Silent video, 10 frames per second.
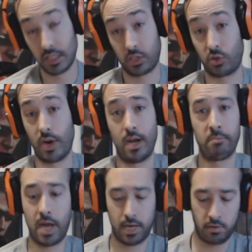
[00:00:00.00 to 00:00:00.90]
this is great
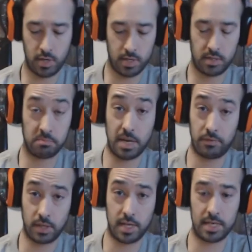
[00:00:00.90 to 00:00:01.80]
i'm not getting rid of this i'm
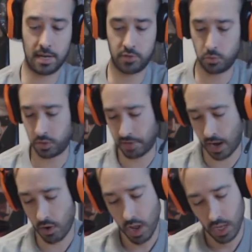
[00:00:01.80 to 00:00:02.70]
definitely glad to have two of them
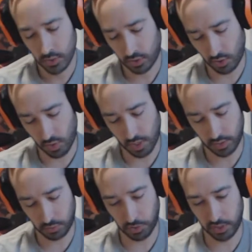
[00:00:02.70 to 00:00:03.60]
now so uh,
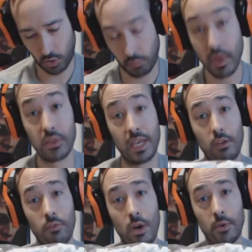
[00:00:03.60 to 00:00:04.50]
it's pretty dope
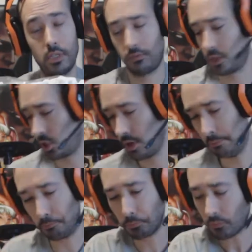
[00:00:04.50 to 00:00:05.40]
thank you very much for the shirt